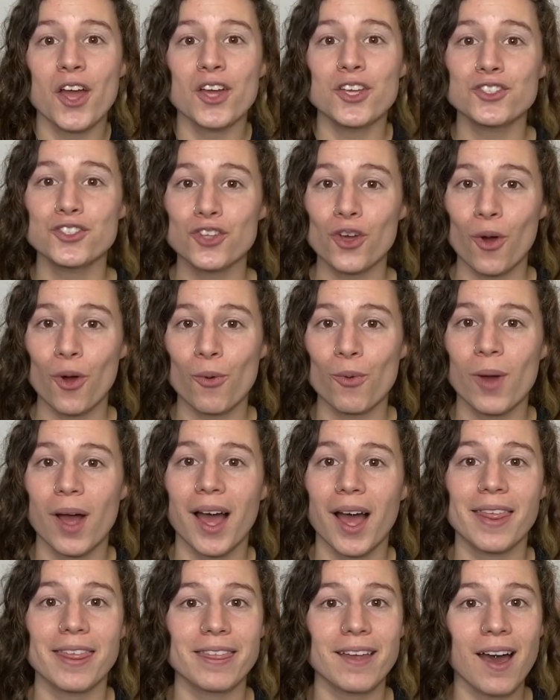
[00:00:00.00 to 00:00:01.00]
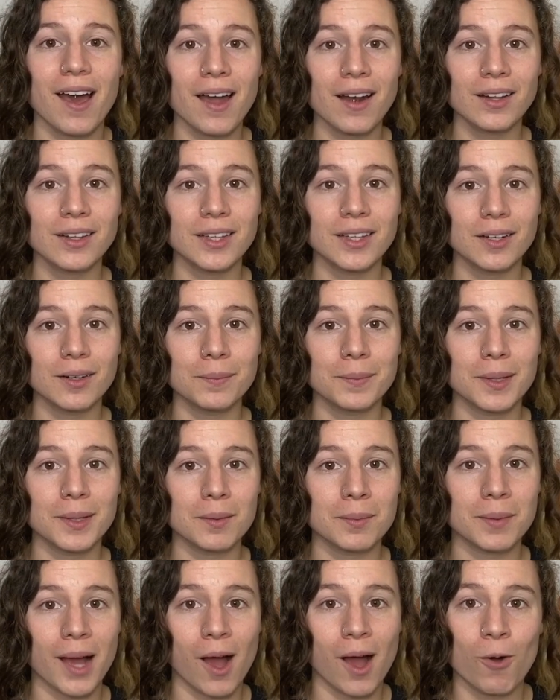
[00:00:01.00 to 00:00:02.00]
So I thought a little bit
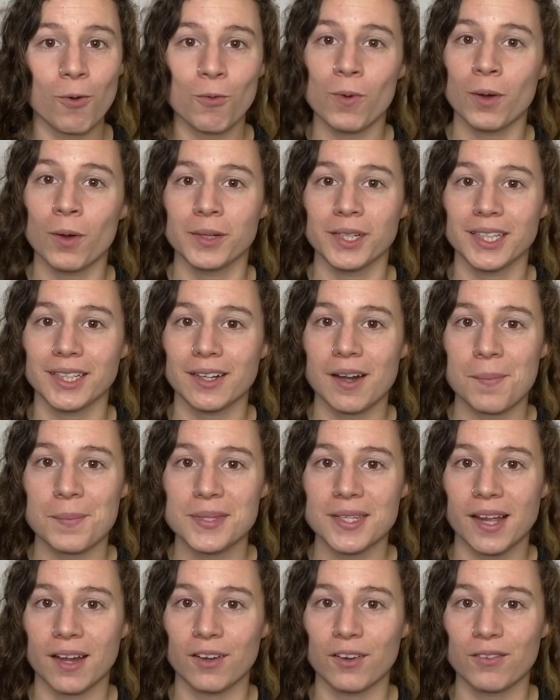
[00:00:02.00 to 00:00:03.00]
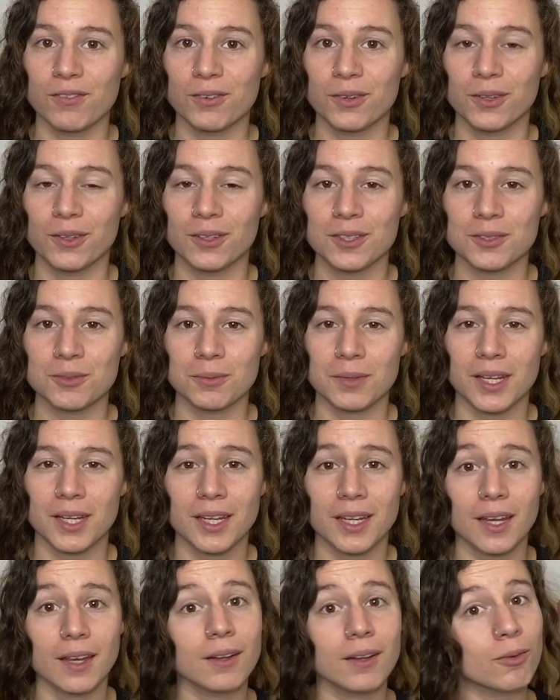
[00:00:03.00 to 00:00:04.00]
about what we could upcycle for this
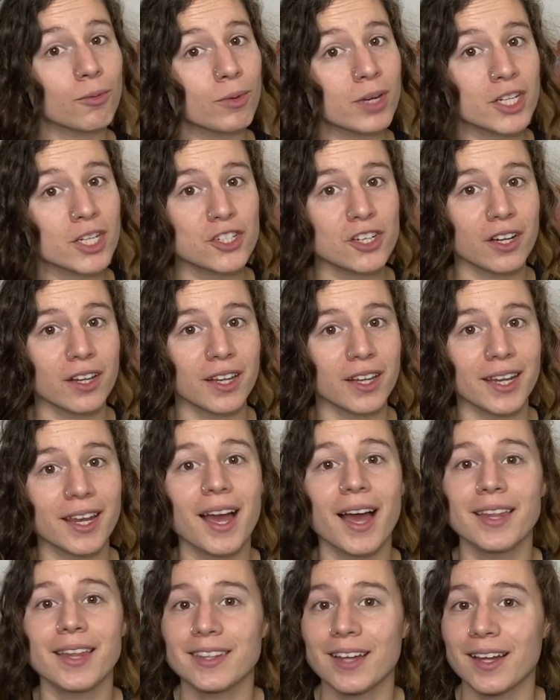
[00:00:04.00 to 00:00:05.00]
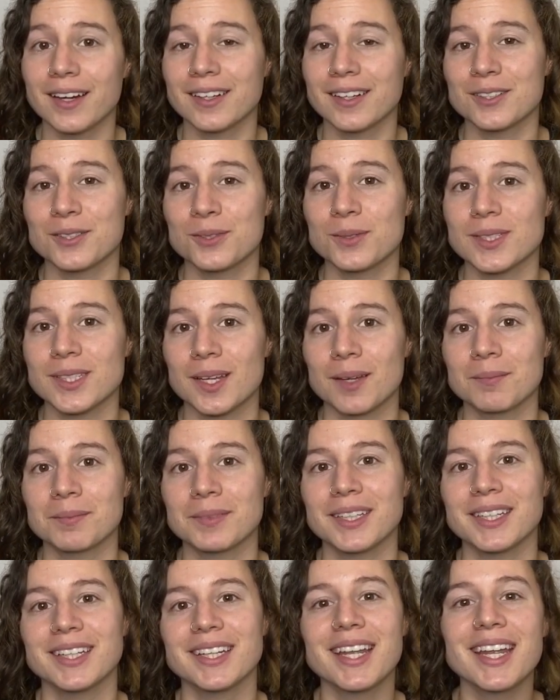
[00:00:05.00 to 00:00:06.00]
week, and originally I thought I'd do
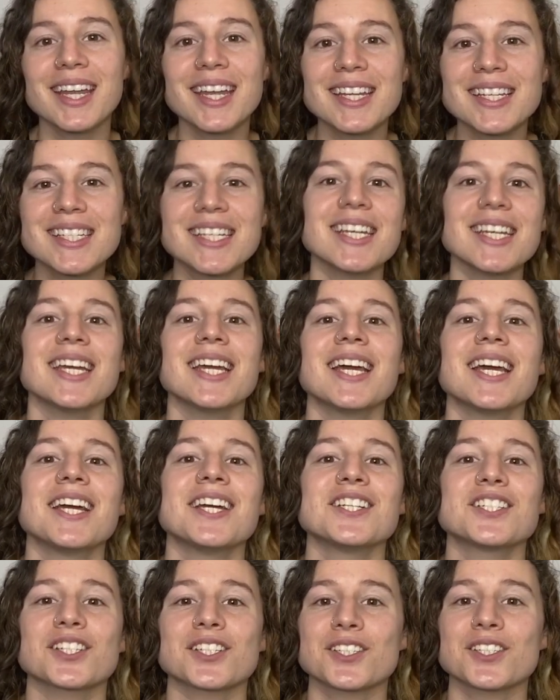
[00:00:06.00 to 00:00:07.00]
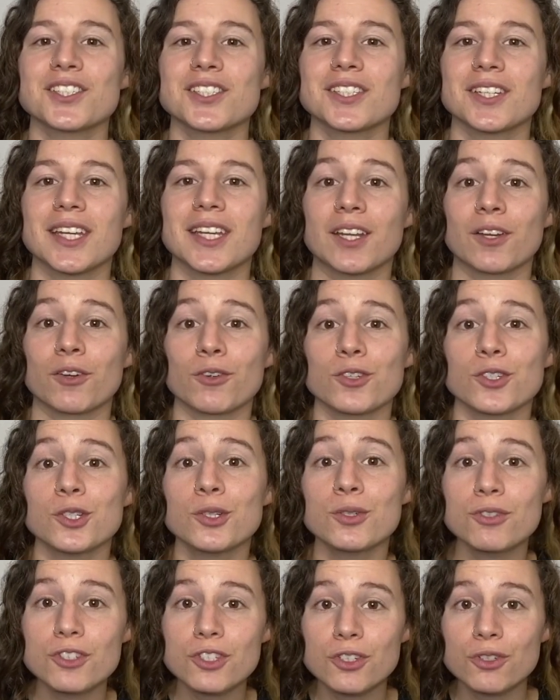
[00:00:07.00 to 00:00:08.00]
something easy just to
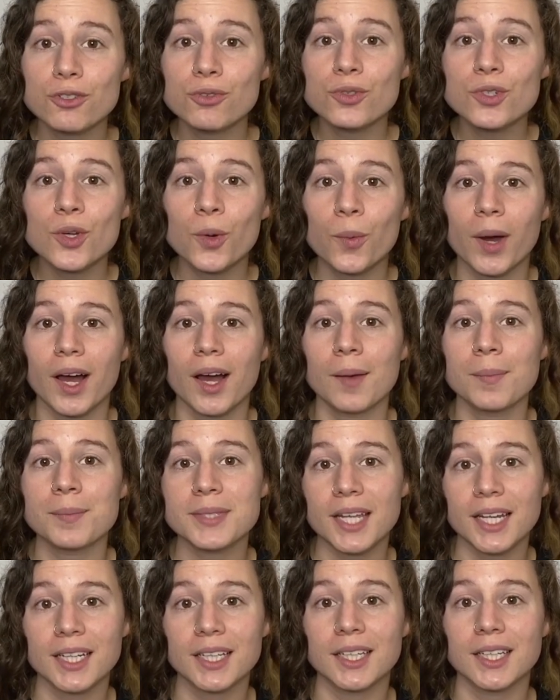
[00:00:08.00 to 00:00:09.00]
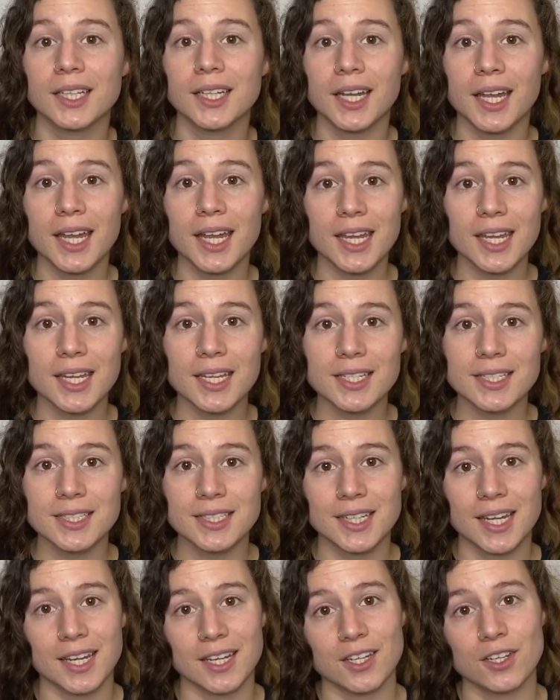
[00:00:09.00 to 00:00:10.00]
introduce you to what upcycling is,
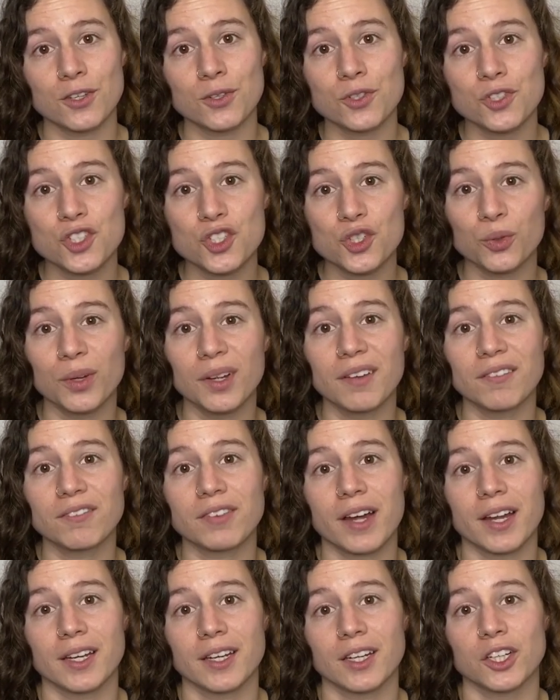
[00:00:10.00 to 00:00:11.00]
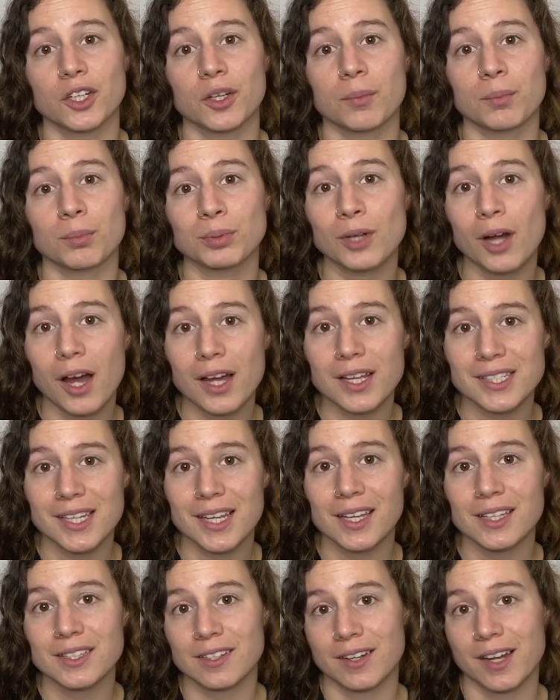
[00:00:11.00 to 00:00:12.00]
get used to it, find a good
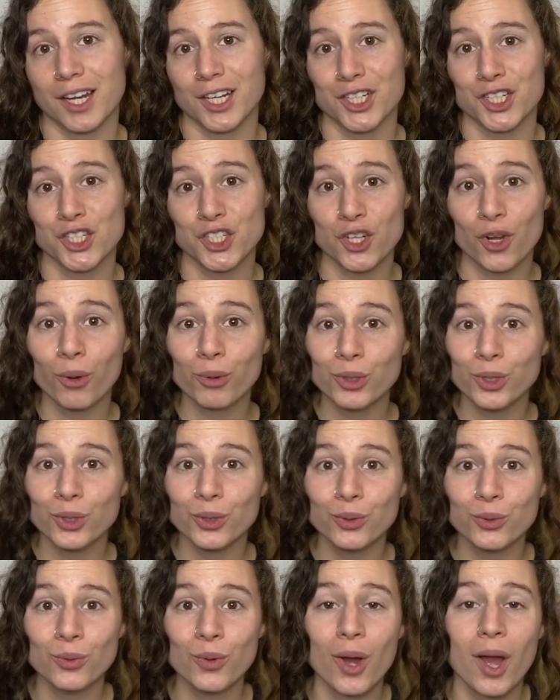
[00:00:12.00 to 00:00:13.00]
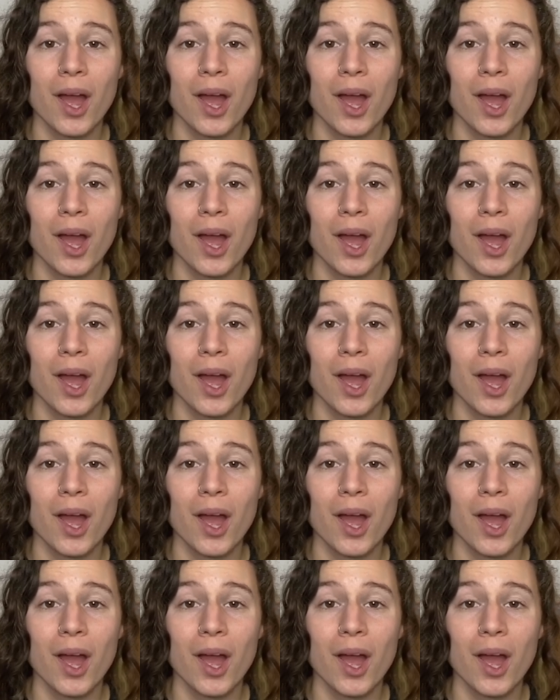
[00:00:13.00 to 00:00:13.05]
process on how to show you